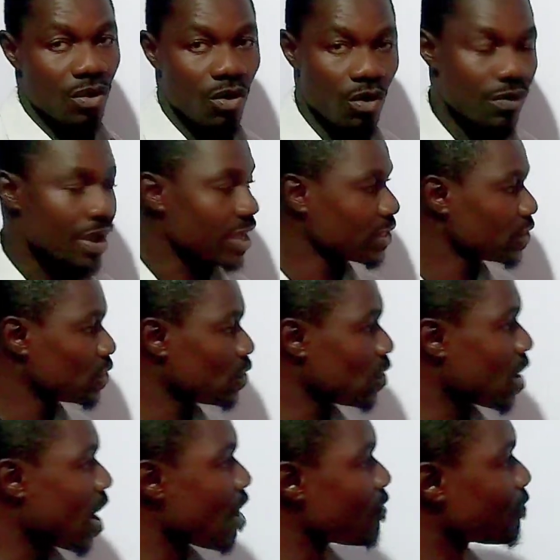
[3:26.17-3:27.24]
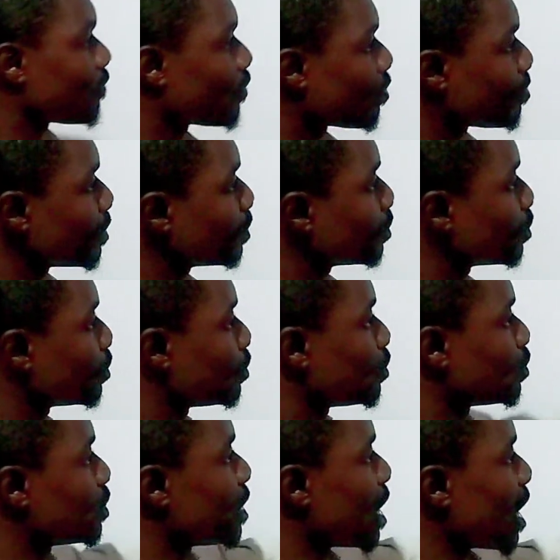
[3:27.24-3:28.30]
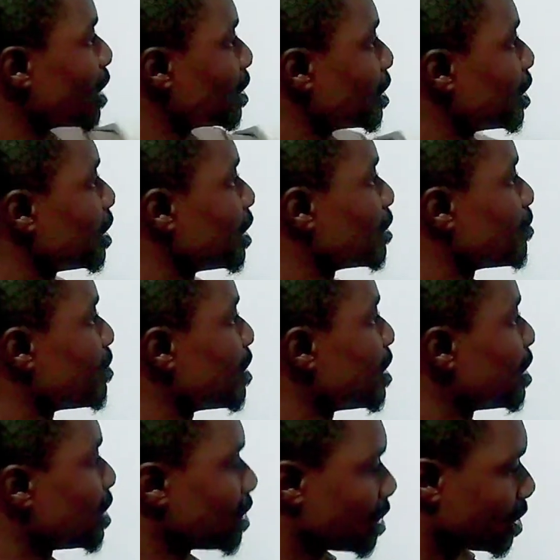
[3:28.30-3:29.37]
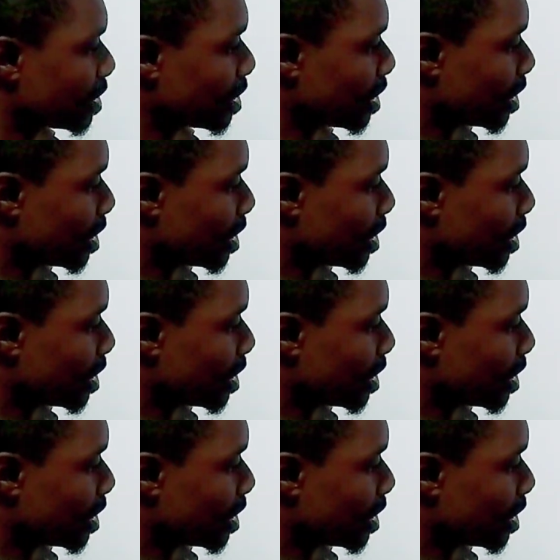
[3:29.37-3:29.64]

Alright, so for me to do that, it means,